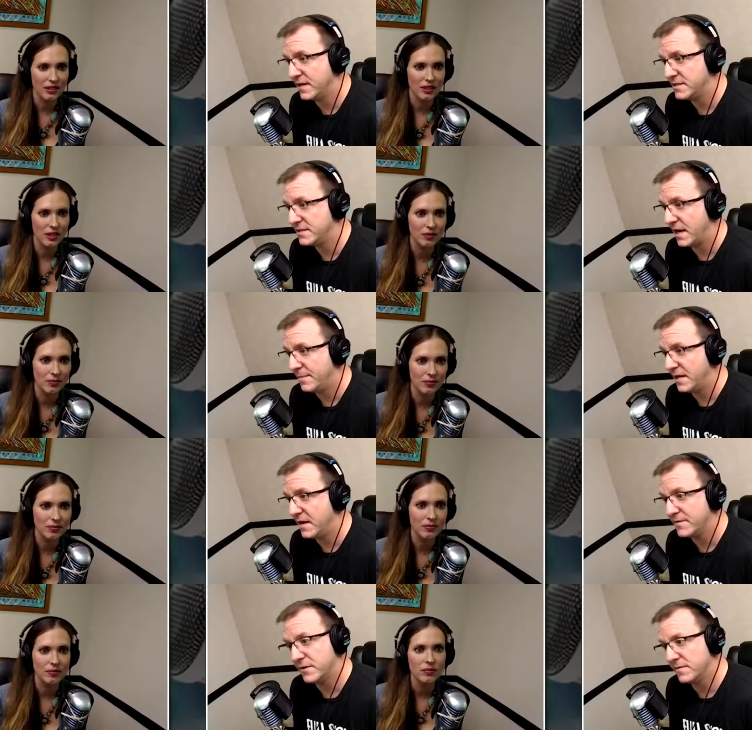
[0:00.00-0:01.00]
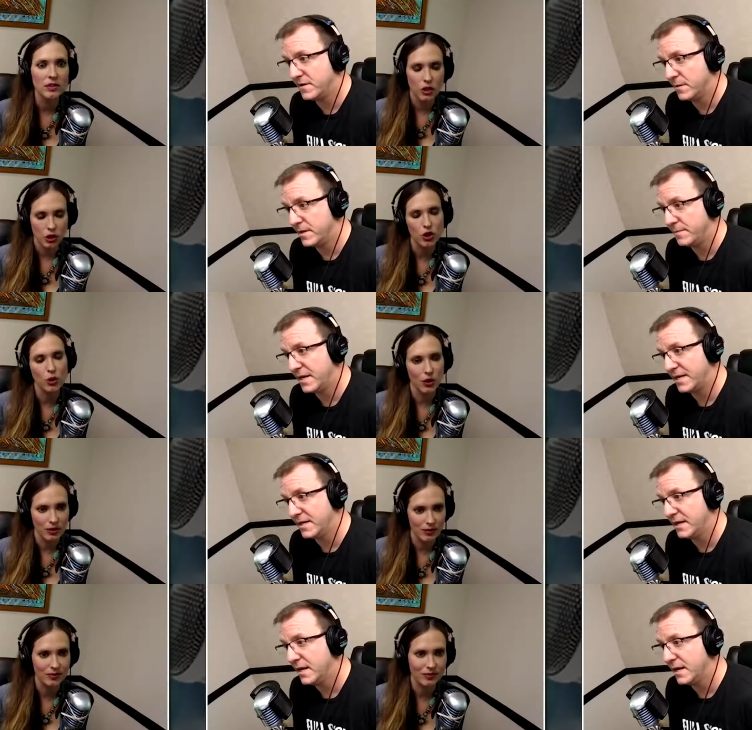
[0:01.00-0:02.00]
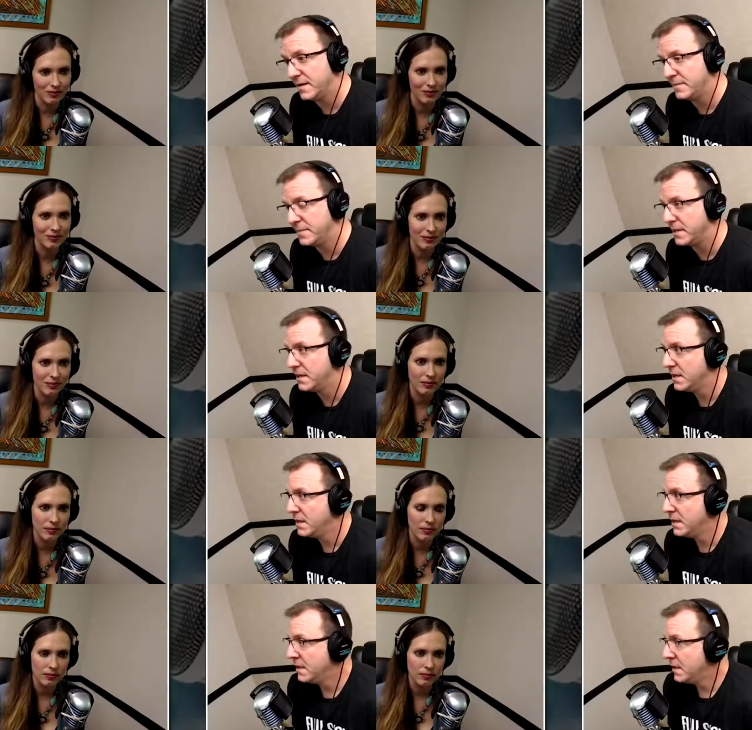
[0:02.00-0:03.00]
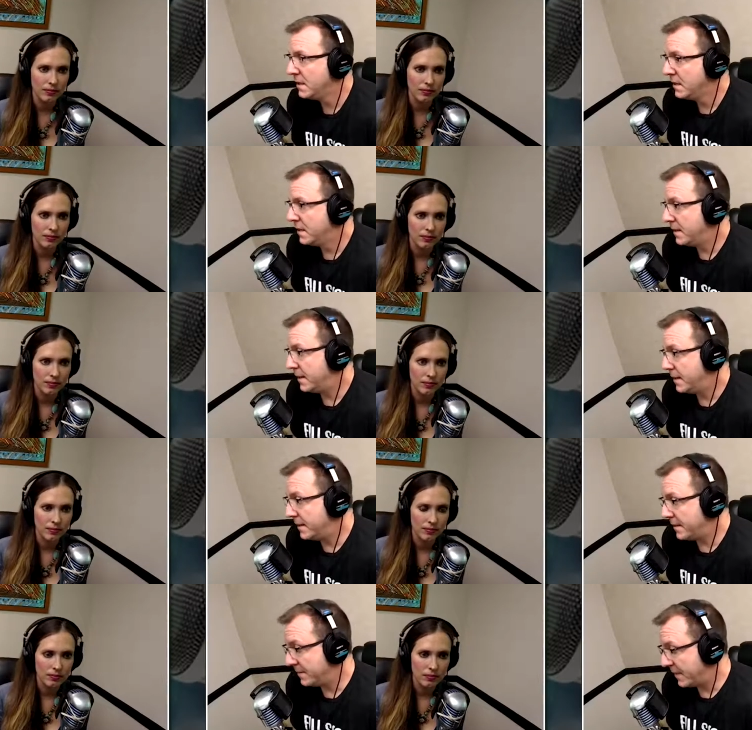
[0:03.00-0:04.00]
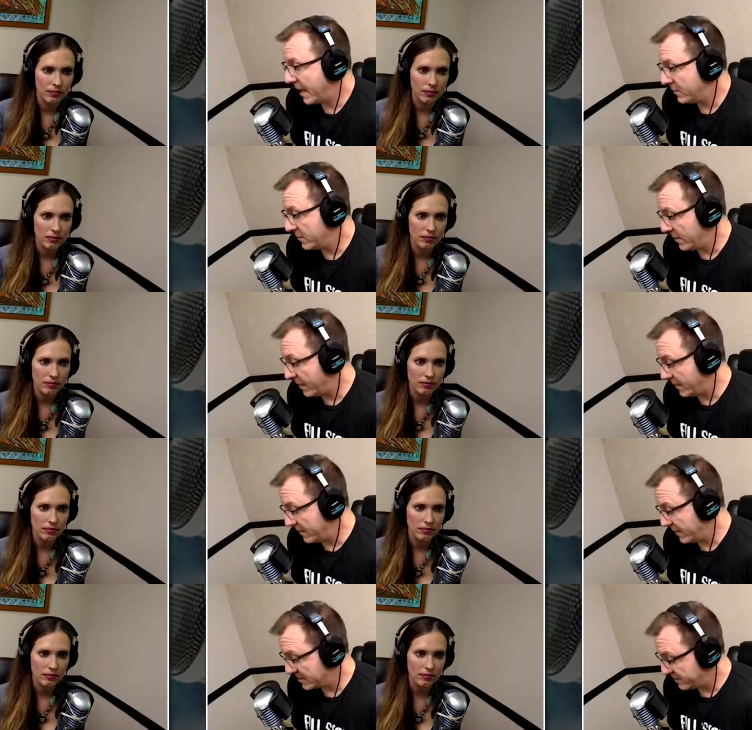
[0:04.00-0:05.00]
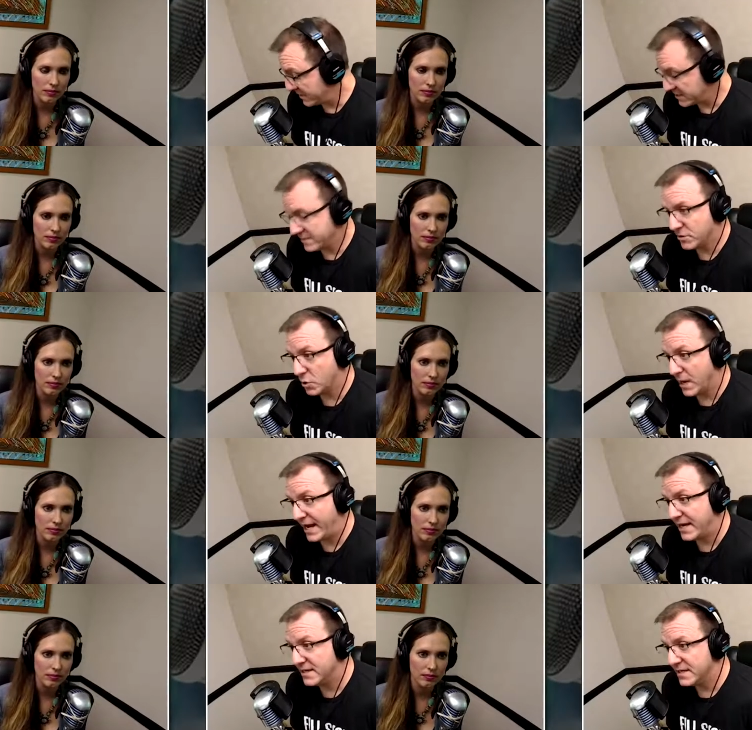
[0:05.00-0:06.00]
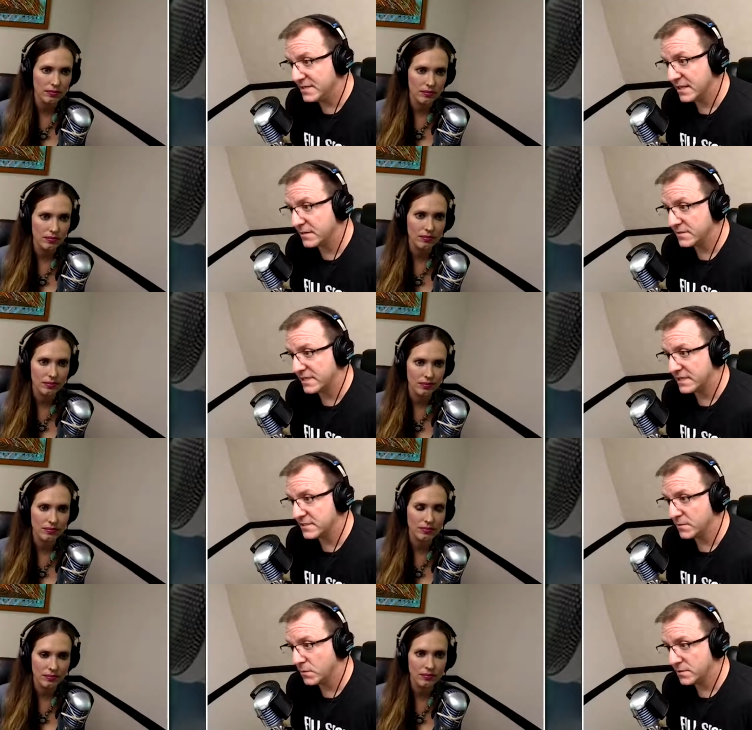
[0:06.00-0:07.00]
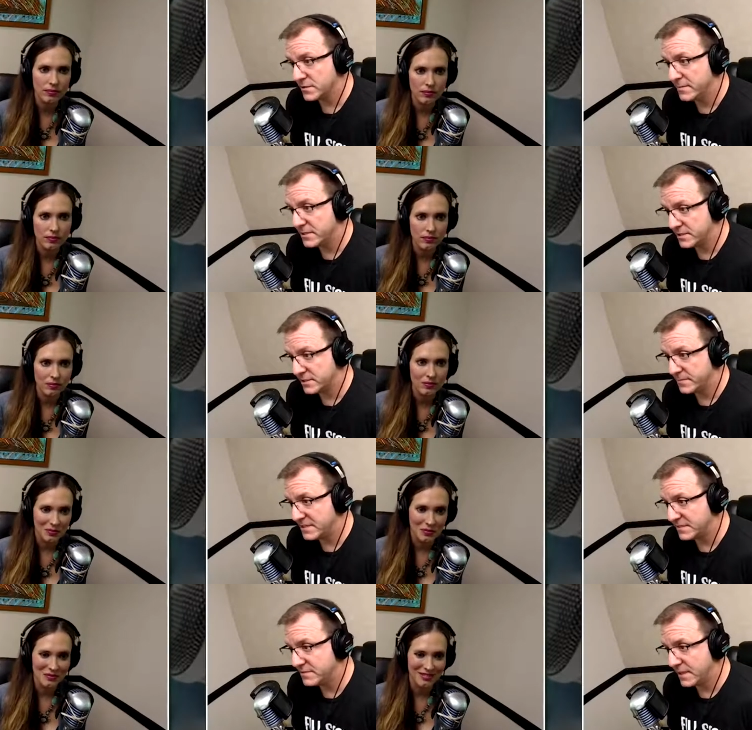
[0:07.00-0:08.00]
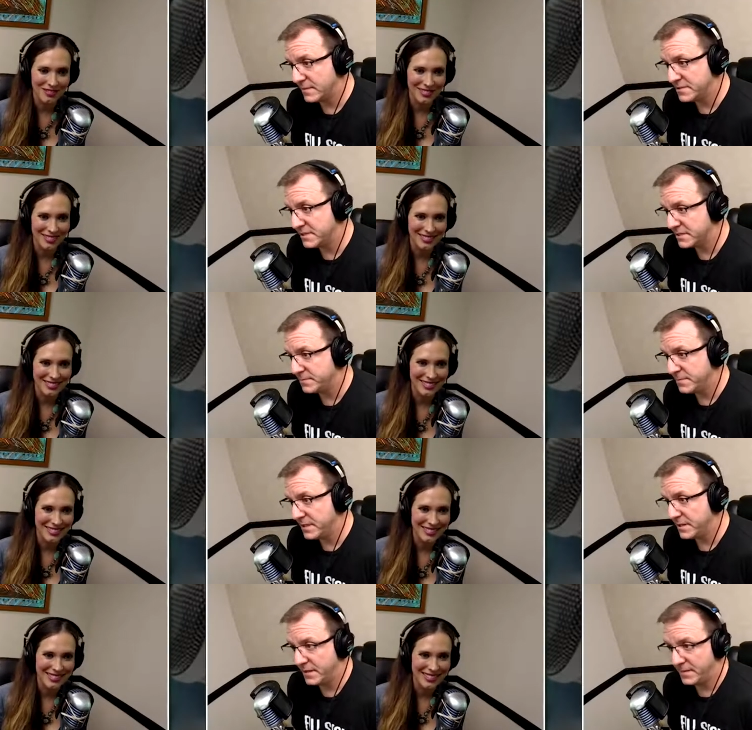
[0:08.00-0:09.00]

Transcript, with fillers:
Speaker 1: a time and effort of going and sure. picking it up, but um, I don't know how expensive grain is. I don't think it's the world's most expensive substance, but I